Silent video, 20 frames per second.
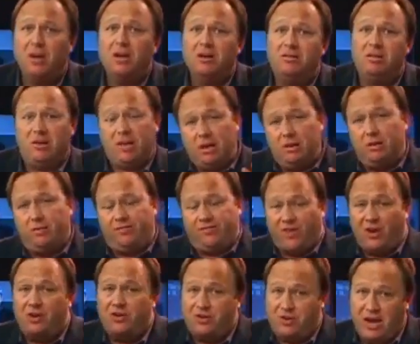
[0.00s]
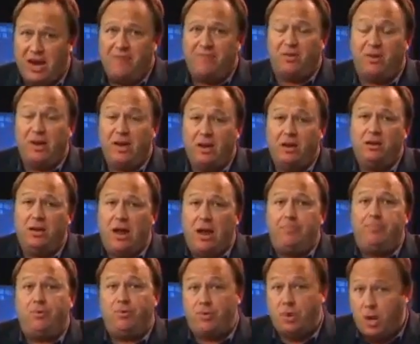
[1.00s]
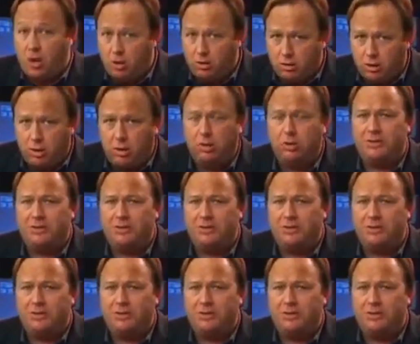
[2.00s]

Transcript: to get the first ever in-depth total